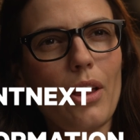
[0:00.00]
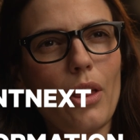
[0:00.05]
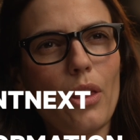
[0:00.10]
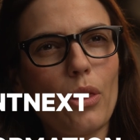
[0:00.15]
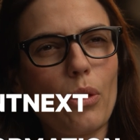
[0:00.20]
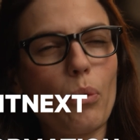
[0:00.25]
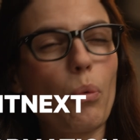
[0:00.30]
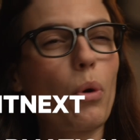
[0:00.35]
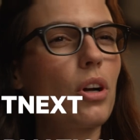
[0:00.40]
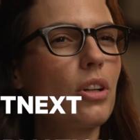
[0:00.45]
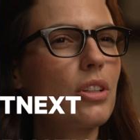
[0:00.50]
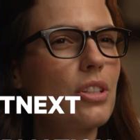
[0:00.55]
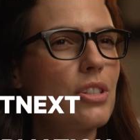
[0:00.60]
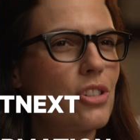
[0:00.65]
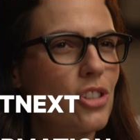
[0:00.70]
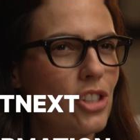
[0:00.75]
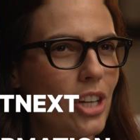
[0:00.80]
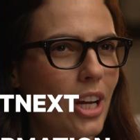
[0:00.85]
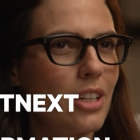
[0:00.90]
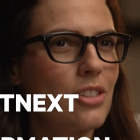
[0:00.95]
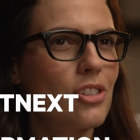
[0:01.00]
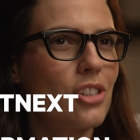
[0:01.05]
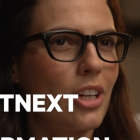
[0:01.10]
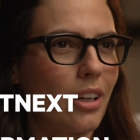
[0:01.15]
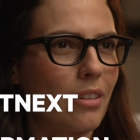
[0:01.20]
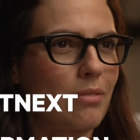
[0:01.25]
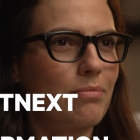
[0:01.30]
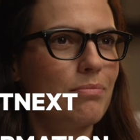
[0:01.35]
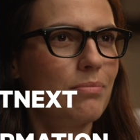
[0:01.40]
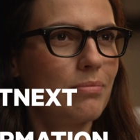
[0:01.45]
The world is
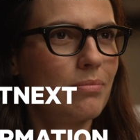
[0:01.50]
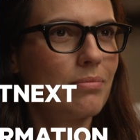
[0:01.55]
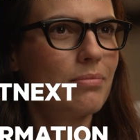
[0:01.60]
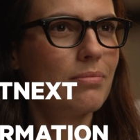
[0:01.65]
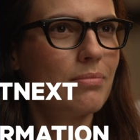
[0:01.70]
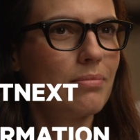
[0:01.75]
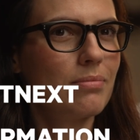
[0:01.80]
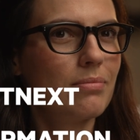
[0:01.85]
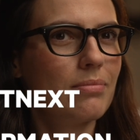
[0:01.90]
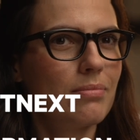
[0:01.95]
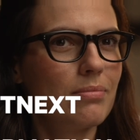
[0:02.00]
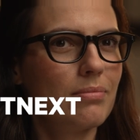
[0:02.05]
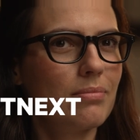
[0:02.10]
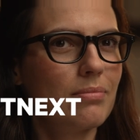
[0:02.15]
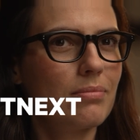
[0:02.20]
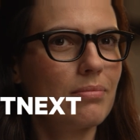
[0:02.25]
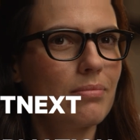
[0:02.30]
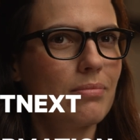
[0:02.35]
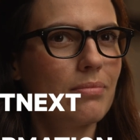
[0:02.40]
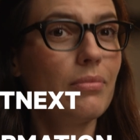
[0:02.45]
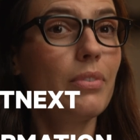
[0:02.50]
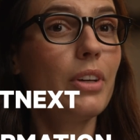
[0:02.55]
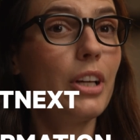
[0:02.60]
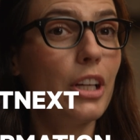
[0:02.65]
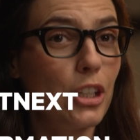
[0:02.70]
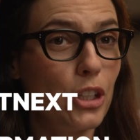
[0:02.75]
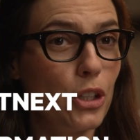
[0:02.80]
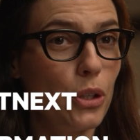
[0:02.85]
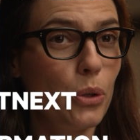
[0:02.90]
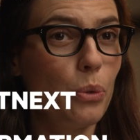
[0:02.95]
changing.
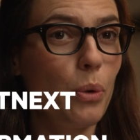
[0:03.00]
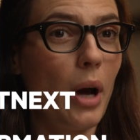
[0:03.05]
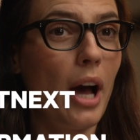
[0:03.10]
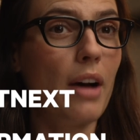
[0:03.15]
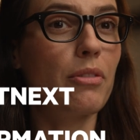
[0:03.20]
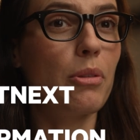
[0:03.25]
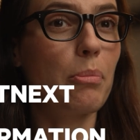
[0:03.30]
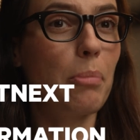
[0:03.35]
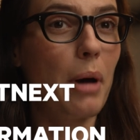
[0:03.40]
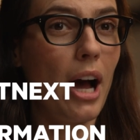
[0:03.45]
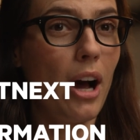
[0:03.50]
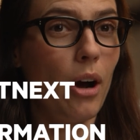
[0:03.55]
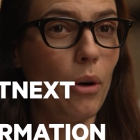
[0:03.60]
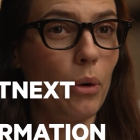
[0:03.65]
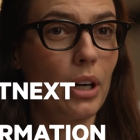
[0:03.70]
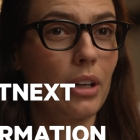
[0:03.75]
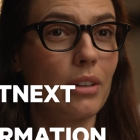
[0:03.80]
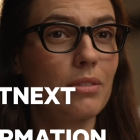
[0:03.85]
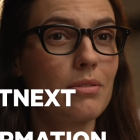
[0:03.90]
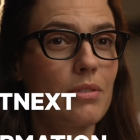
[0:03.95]
You have the power